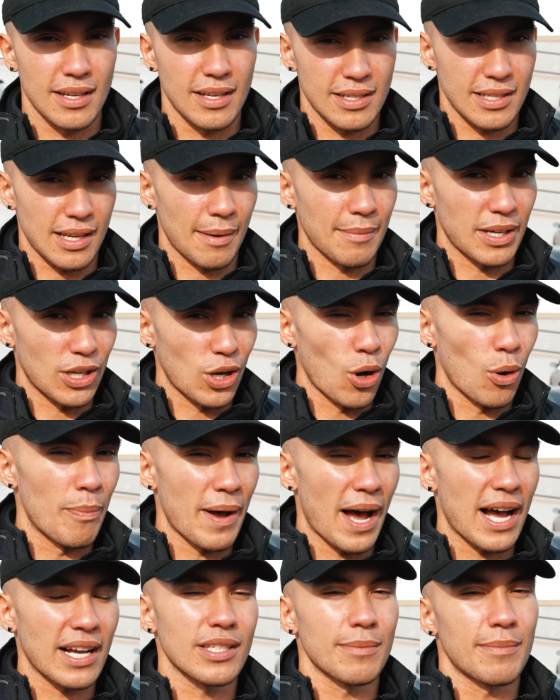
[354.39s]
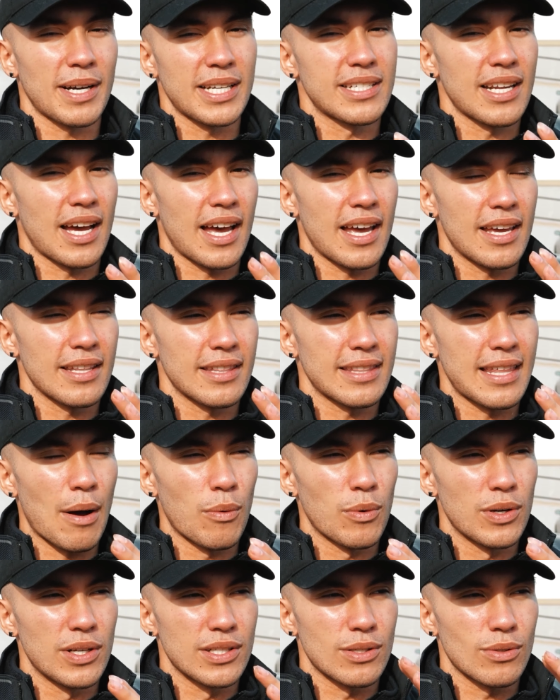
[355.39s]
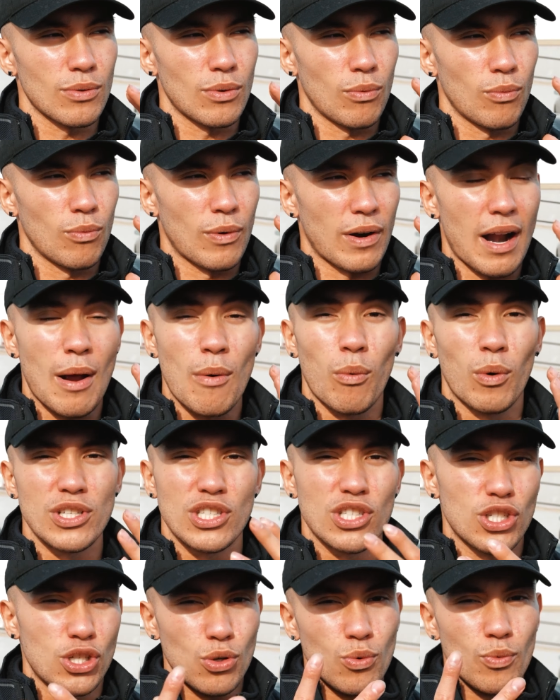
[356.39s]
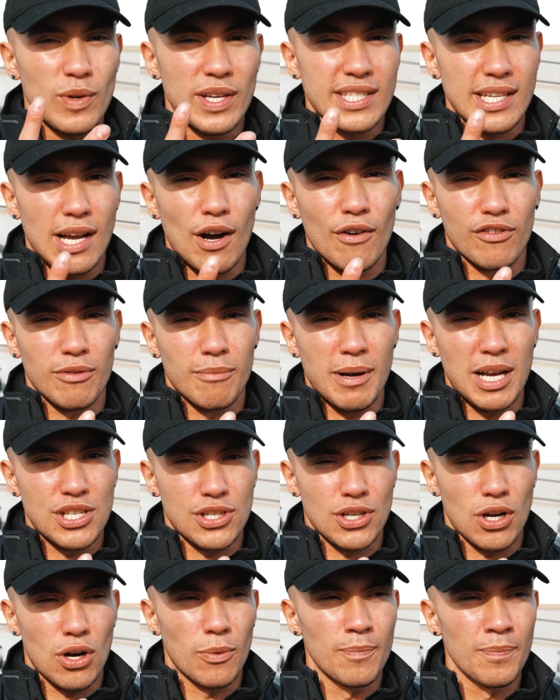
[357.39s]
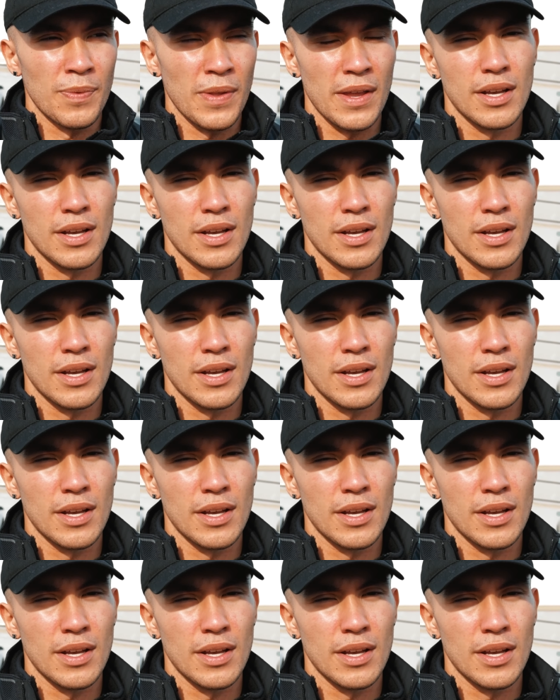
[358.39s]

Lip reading: is I'm gonna go back to my diet that was where I was 2 weeks out from my show.